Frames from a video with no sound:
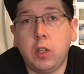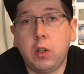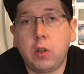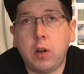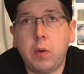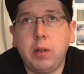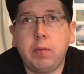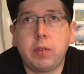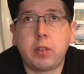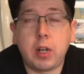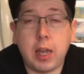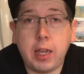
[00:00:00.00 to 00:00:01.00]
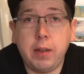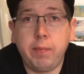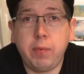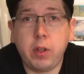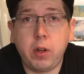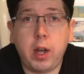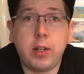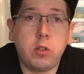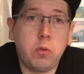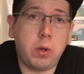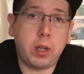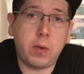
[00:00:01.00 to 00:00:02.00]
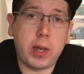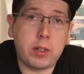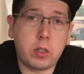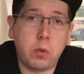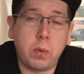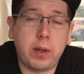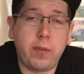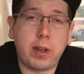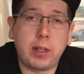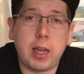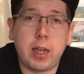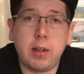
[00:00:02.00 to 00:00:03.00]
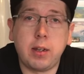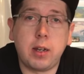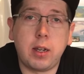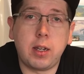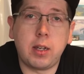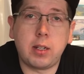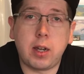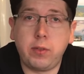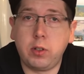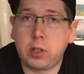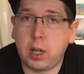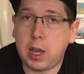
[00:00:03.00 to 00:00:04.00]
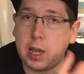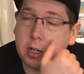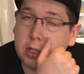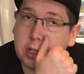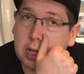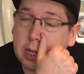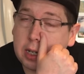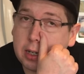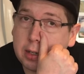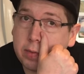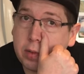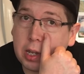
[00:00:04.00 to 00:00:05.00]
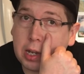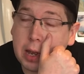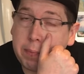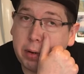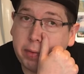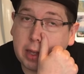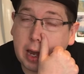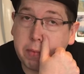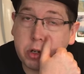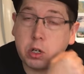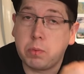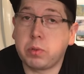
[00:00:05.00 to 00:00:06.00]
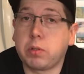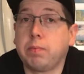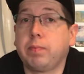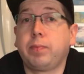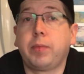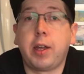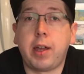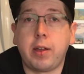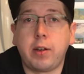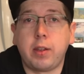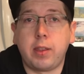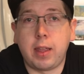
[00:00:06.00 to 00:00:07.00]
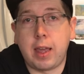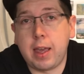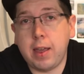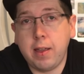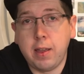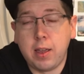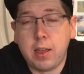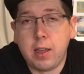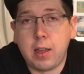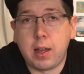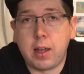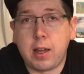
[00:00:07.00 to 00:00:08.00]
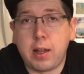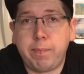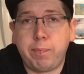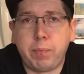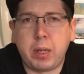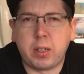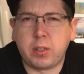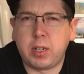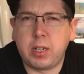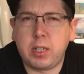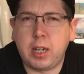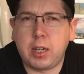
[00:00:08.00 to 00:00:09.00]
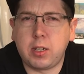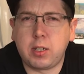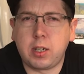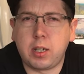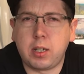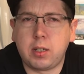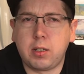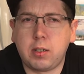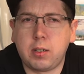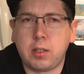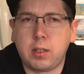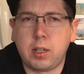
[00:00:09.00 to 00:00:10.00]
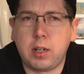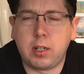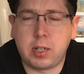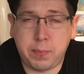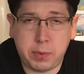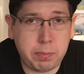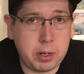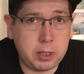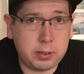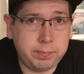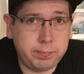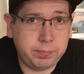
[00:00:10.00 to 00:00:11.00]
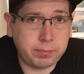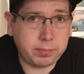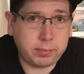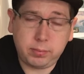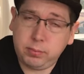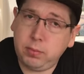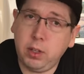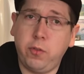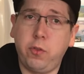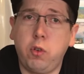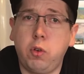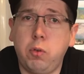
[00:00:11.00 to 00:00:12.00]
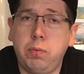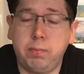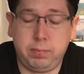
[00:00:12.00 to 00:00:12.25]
All right, well, today I do want to go out to Fountain Gate and have a look at a couple of the camera shops out there because I need to get an adapter plug for